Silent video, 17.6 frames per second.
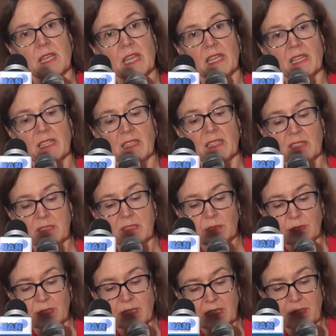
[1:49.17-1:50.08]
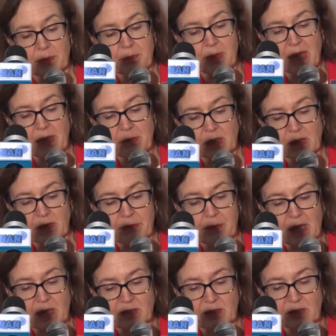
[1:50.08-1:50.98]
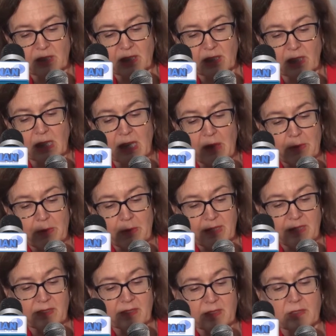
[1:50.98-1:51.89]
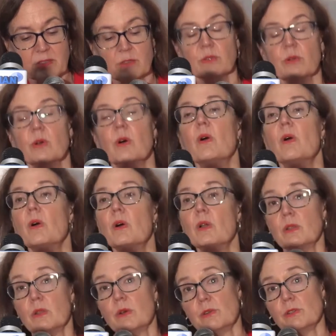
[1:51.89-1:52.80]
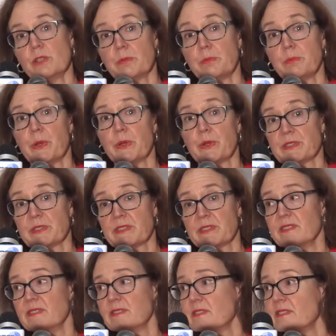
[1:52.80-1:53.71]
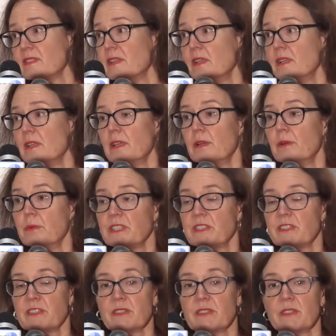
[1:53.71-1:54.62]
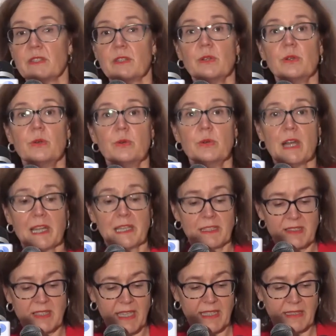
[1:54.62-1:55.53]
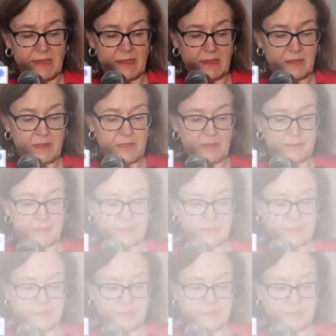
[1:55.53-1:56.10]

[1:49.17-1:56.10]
including the payment of pension and allowances to all older persons who are entitled.